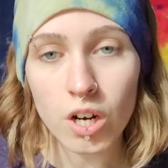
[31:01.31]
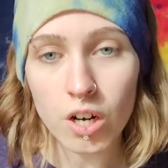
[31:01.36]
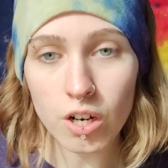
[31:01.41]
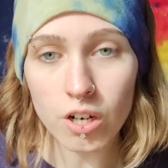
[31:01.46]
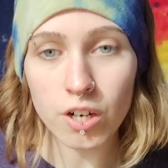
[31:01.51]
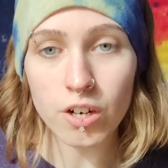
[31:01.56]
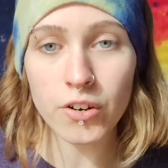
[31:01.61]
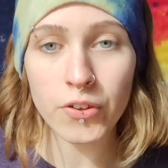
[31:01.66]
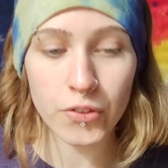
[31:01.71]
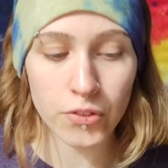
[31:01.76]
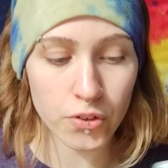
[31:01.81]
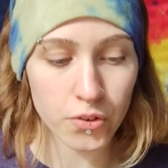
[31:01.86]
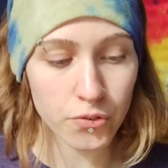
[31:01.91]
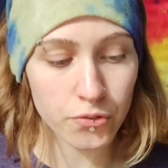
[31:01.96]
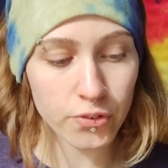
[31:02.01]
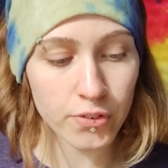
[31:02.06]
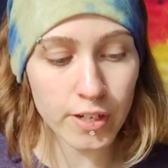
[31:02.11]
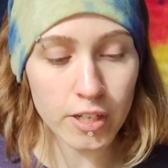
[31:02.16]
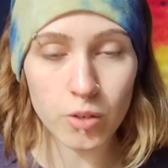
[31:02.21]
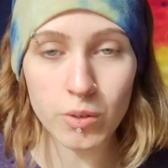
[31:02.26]
earth
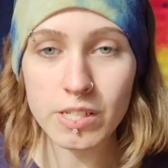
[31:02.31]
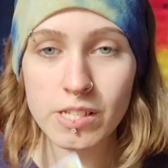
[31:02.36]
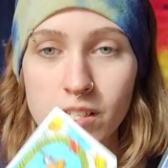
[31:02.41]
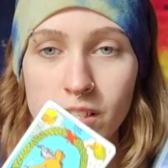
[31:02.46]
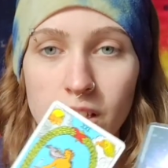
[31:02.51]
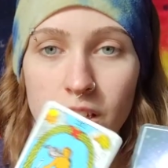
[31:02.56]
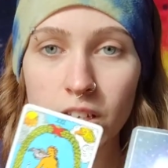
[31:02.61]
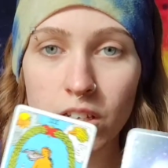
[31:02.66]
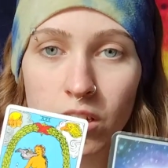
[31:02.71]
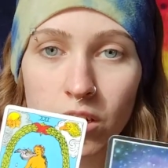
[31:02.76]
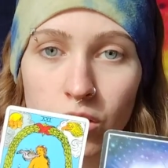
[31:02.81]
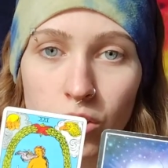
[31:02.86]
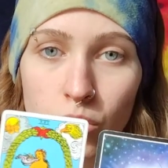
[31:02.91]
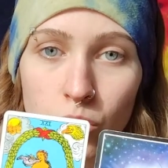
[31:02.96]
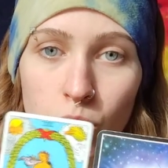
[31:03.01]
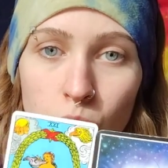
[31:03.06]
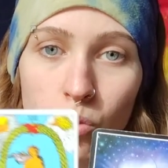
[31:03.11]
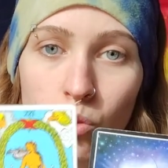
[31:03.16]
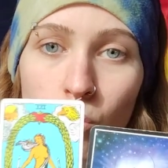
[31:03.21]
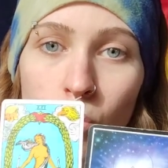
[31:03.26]
frequency,
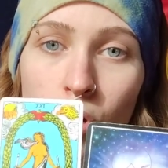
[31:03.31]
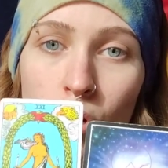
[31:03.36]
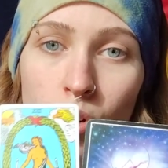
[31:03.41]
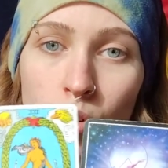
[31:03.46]
new